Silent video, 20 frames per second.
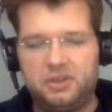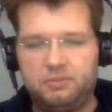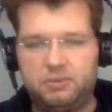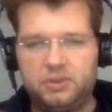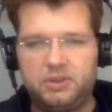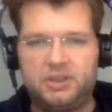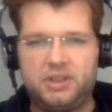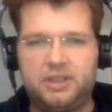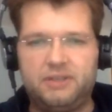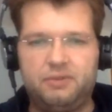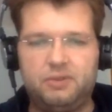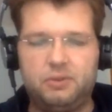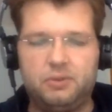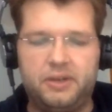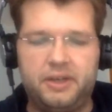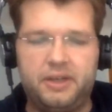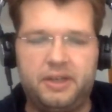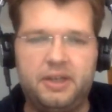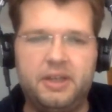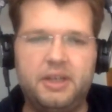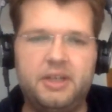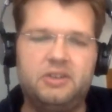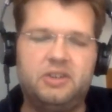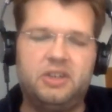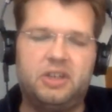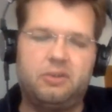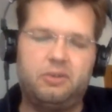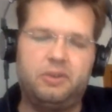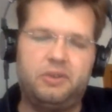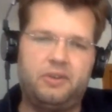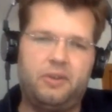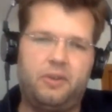It would give you a decrease in